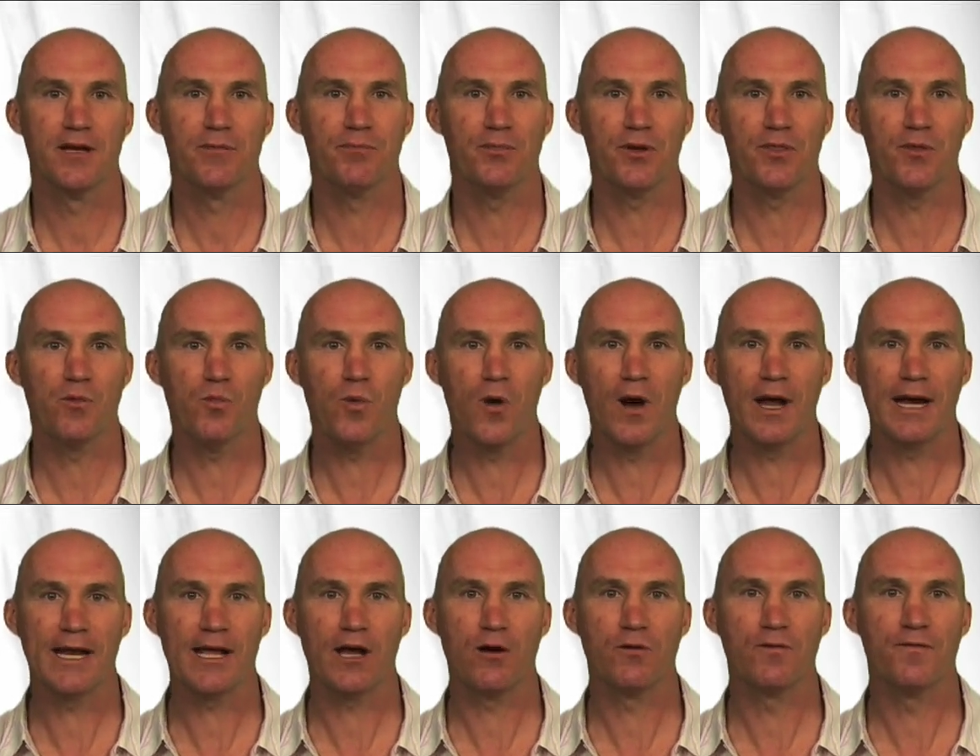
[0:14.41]
But the
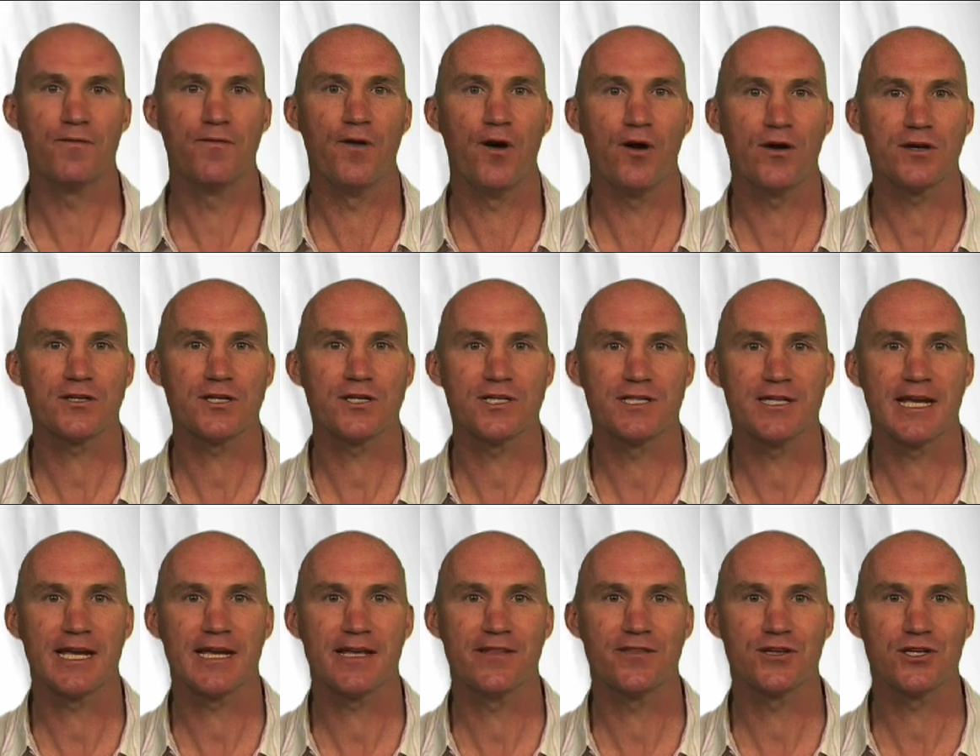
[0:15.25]
wily old fox has
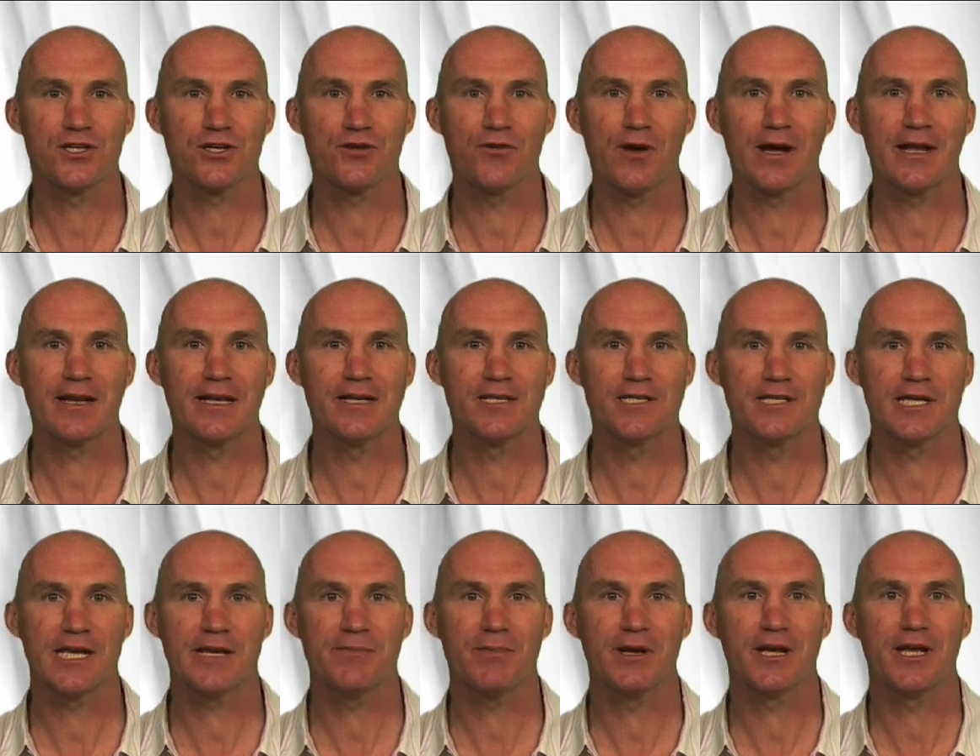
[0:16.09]
taken the struggling
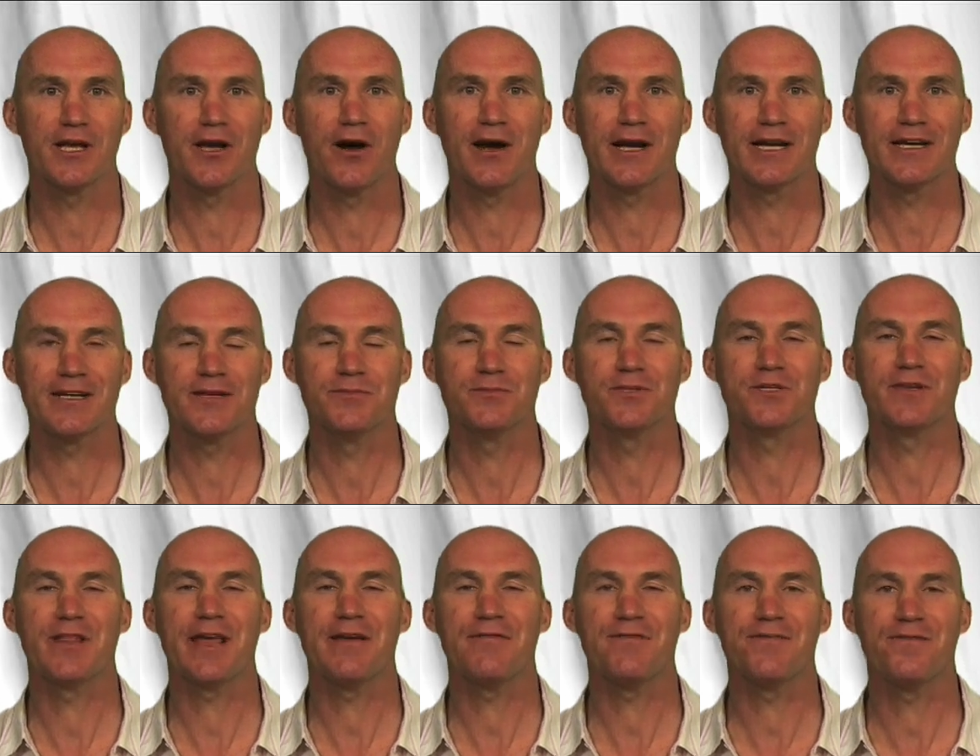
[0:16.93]
team and guided them
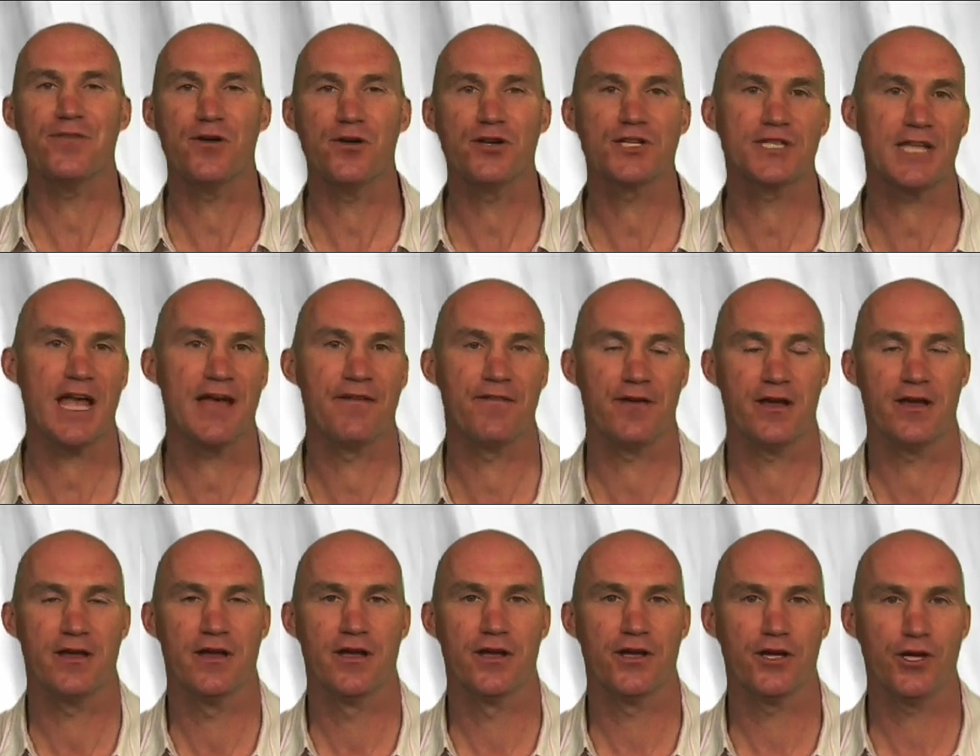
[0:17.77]
to their first ever
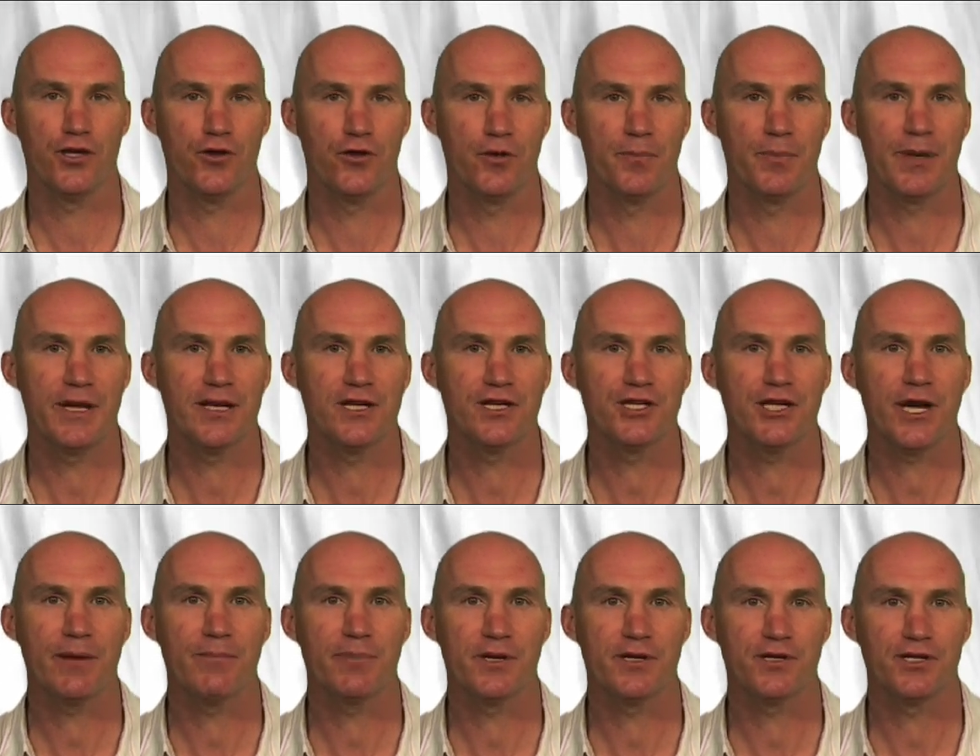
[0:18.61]
European
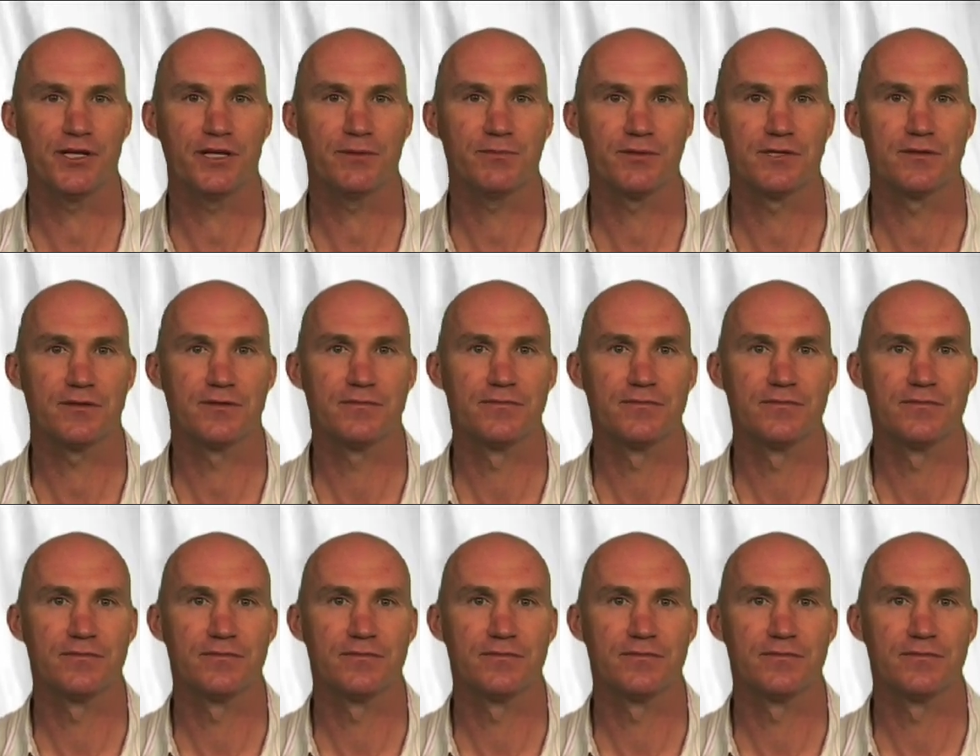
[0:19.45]
Championships.